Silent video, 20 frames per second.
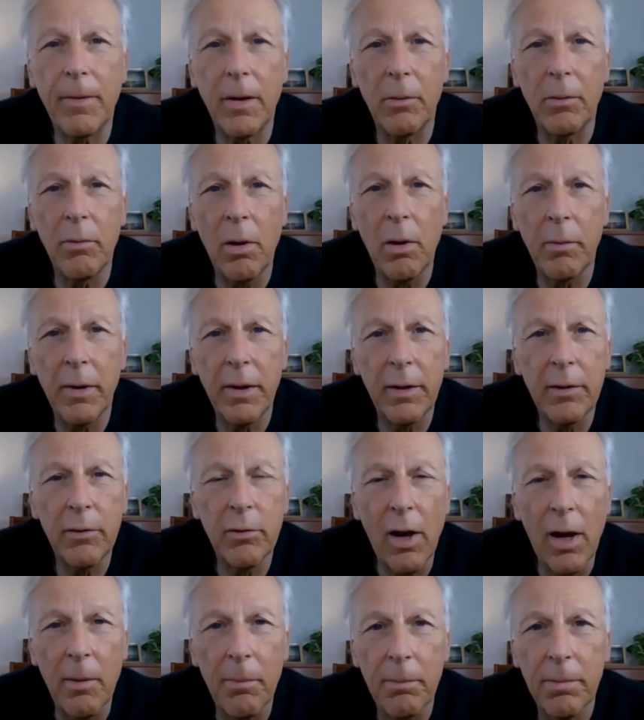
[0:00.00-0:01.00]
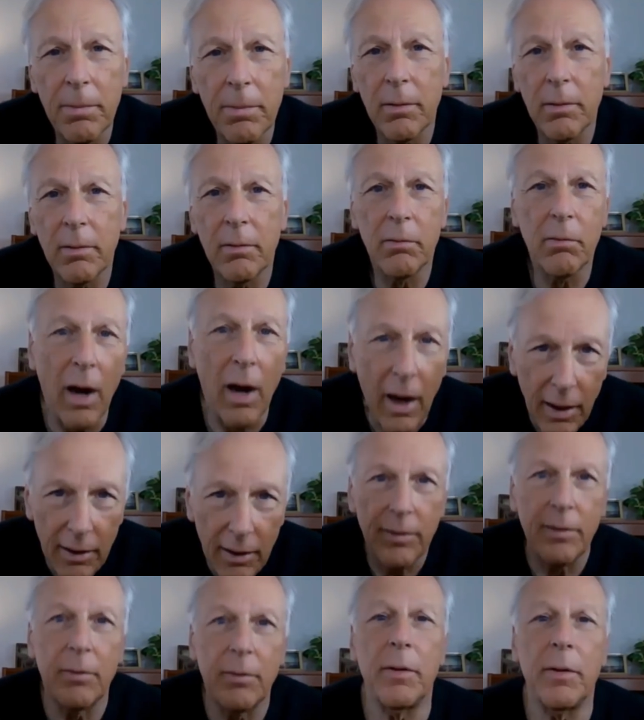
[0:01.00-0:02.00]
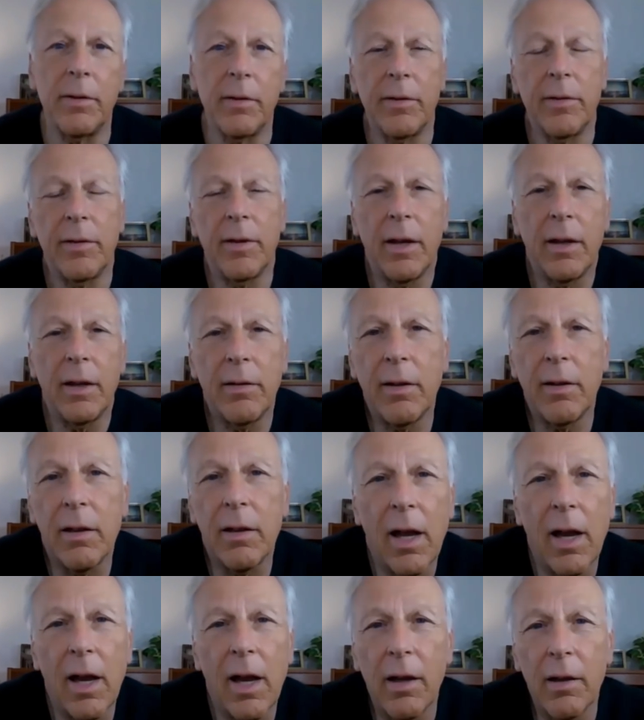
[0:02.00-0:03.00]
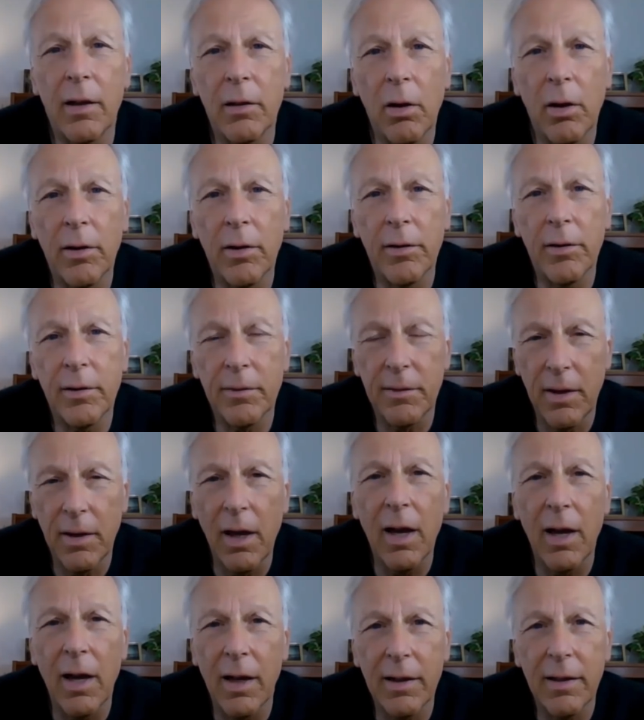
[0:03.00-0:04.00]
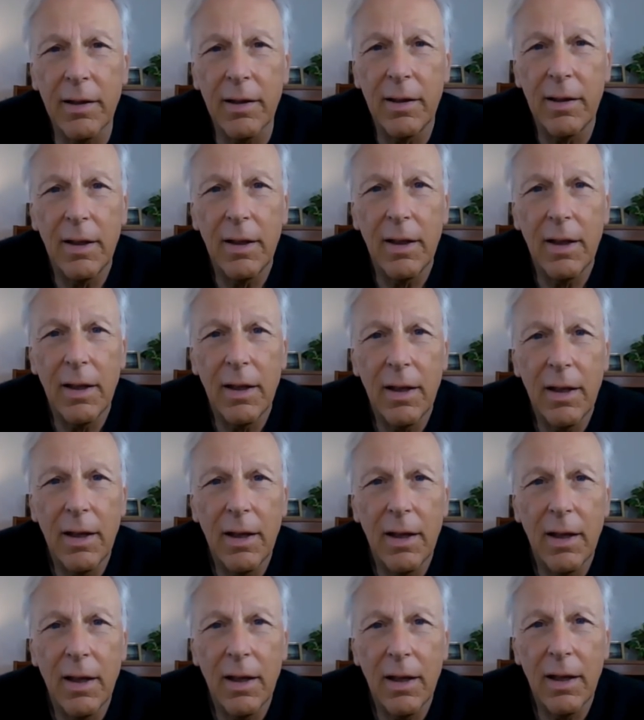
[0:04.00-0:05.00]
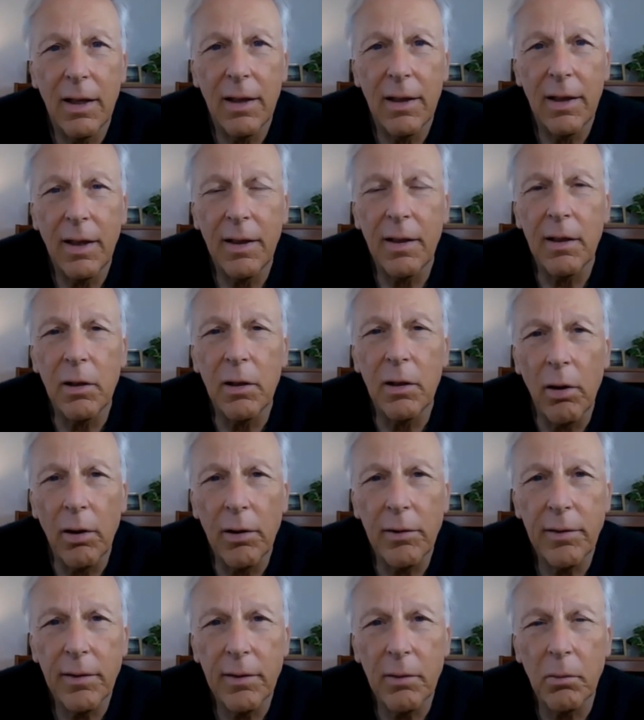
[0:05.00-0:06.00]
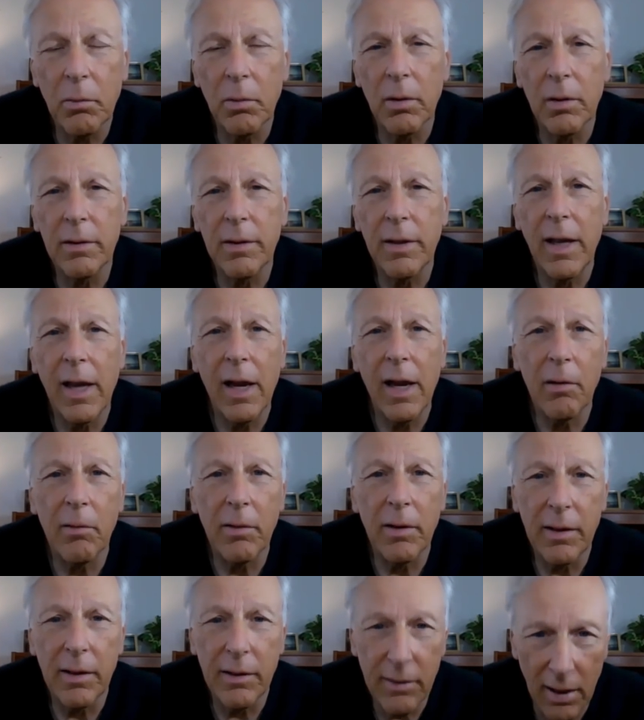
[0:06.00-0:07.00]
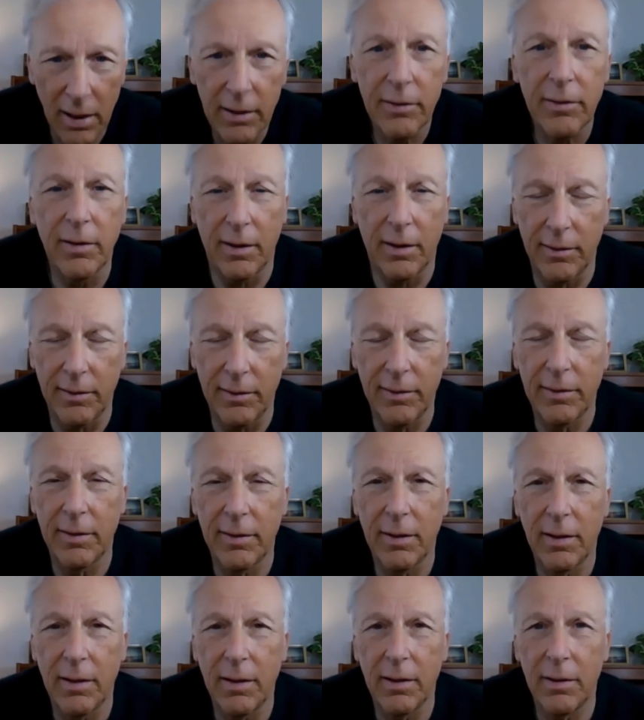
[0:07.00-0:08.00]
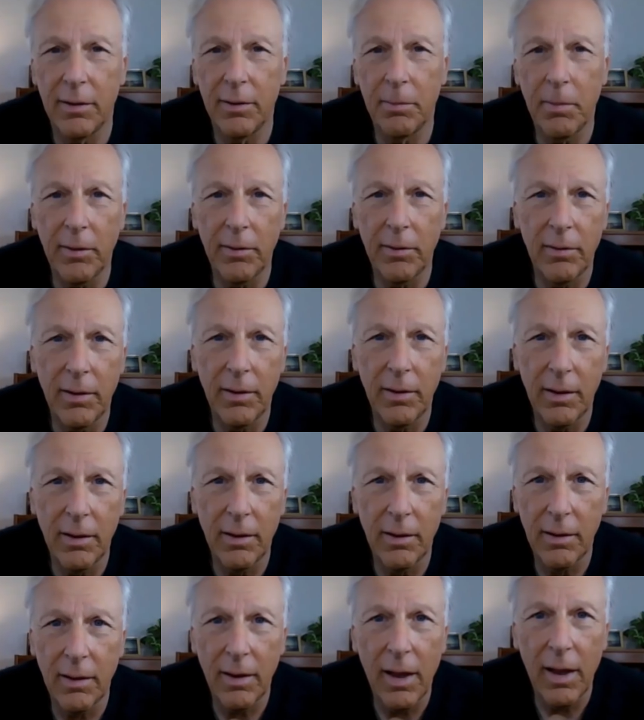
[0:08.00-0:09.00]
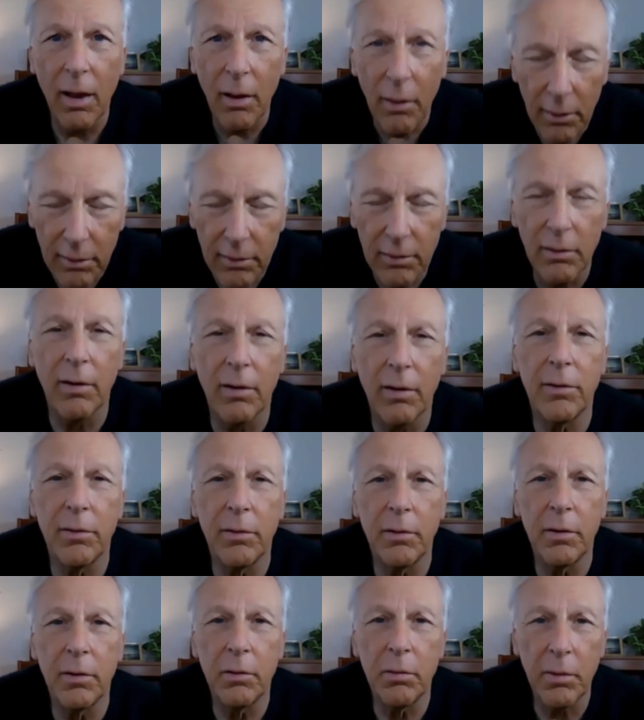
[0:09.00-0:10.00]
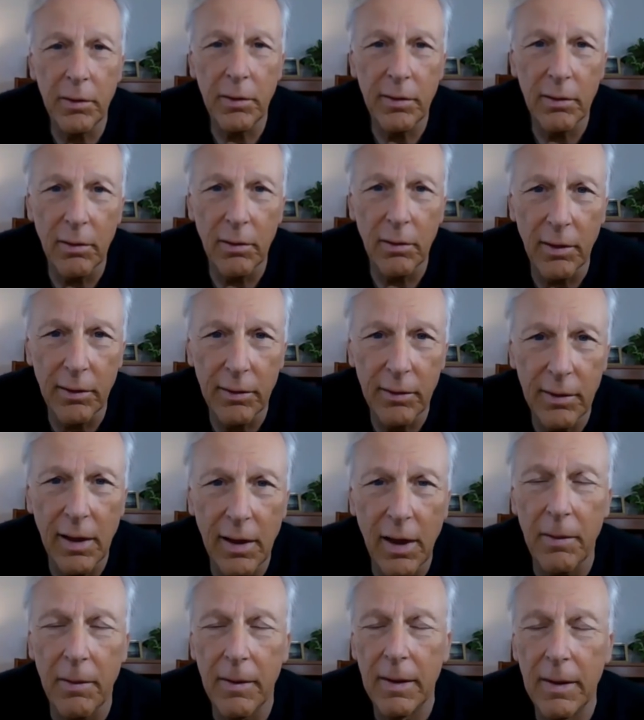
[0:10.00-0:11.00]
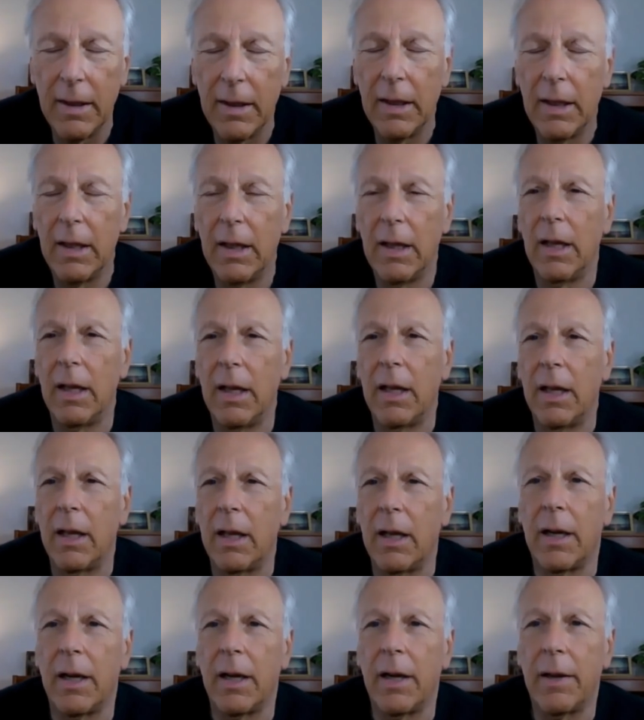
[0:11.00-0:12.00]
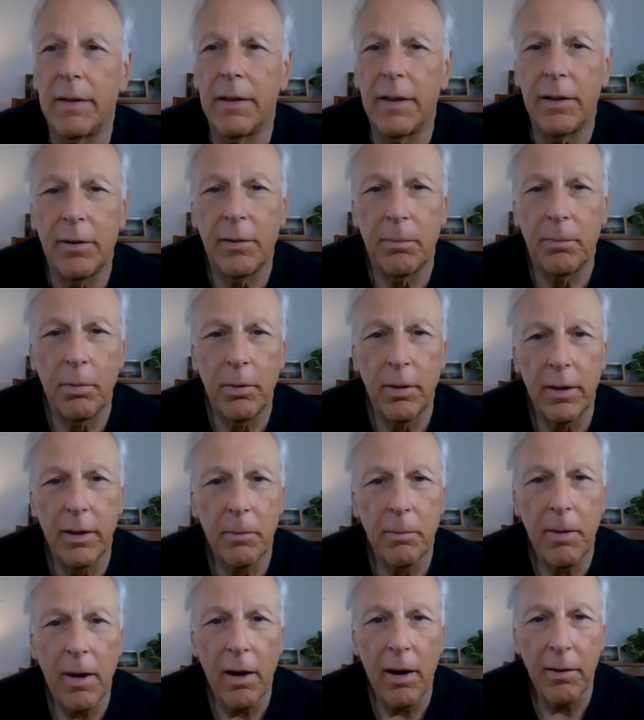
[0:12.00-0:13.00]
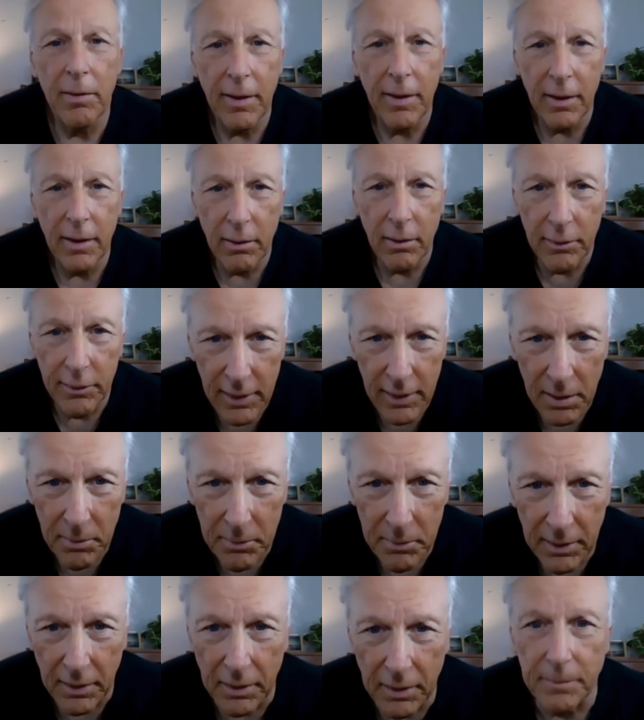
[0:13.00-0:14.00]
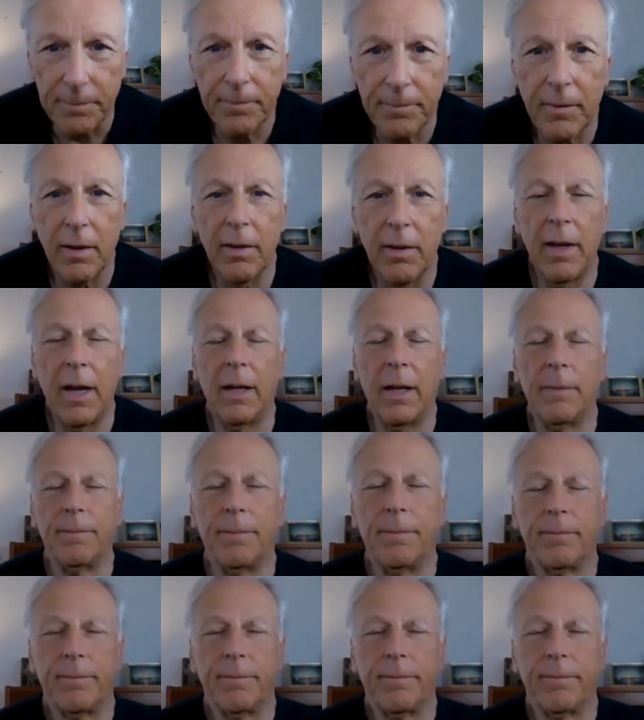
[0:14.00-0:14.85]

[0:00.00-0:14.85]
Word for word: when we drop or rise, we should say, into the laws of God, then the laws of the world can't really touch us, especially health laws and nutrition laws. Now, uh, let's put in a parenthetical statement here that